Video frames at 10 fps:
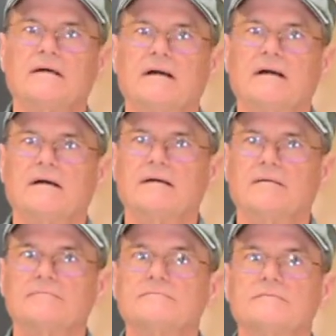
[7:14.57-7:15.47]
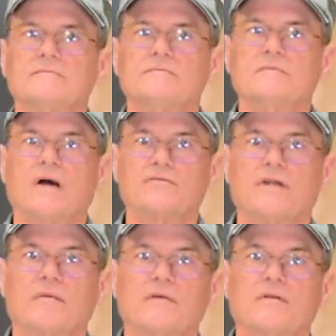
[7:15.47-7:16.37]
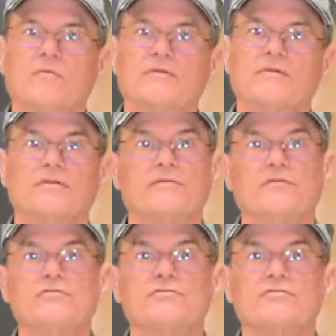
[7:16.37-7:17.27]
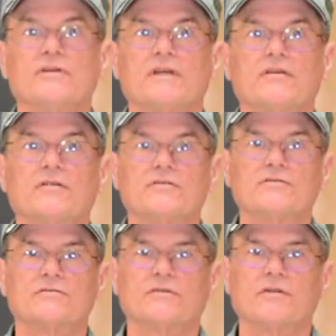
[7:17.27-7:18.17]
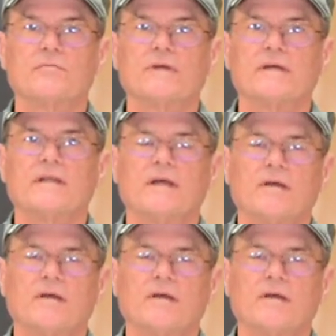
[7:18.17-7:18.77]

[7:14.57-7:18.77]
Uh, I'll try them with the diffusers again here in just a little bit.